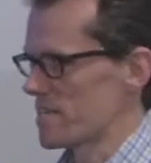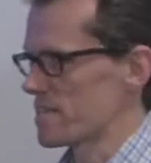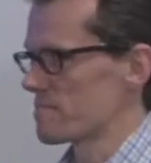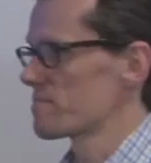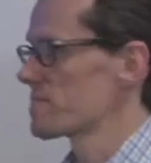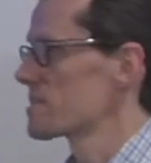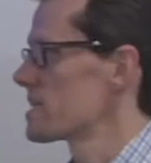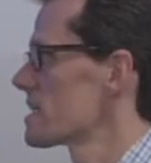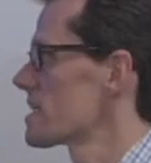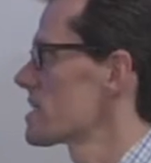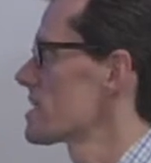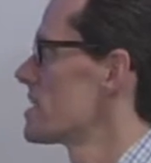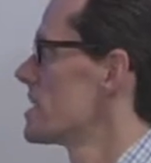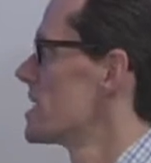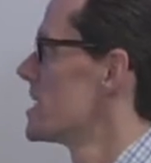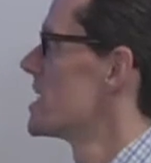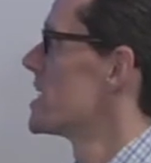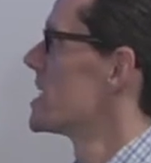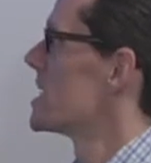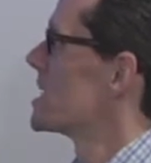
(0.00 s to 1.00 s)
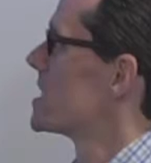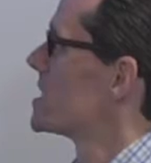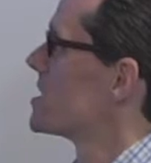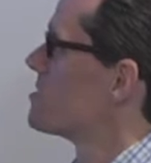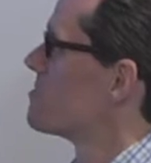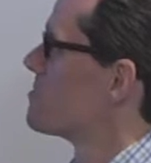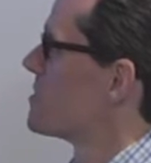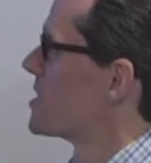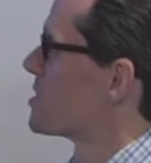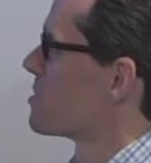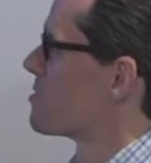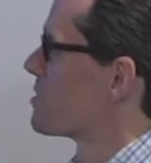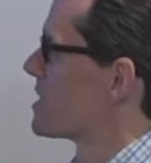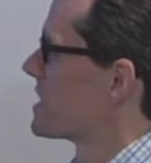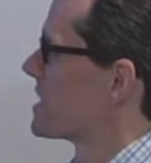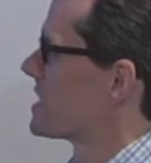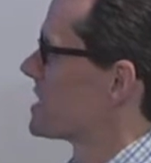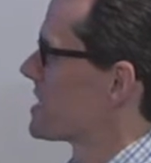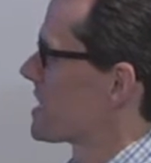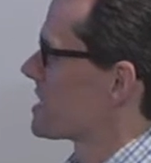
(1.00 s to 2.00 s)
They're not
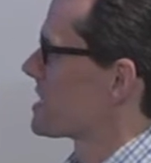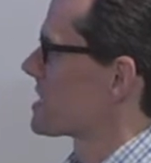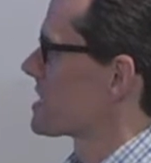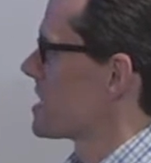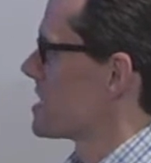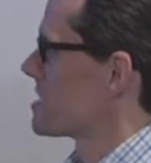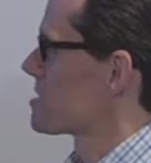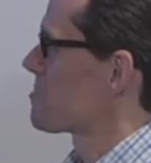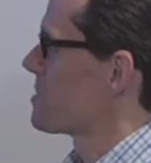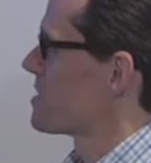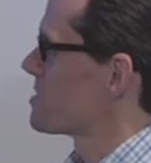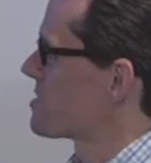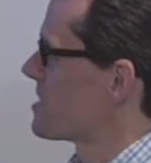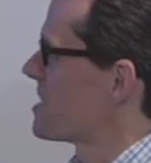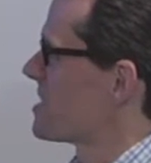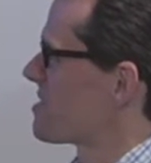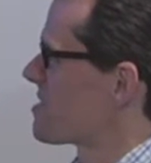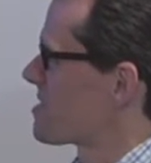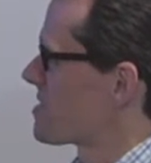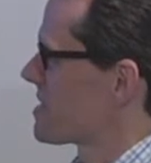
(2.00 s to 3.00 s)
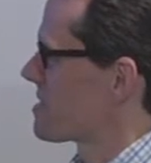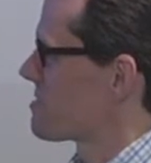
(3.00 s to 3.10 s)
really technical. I suppose they're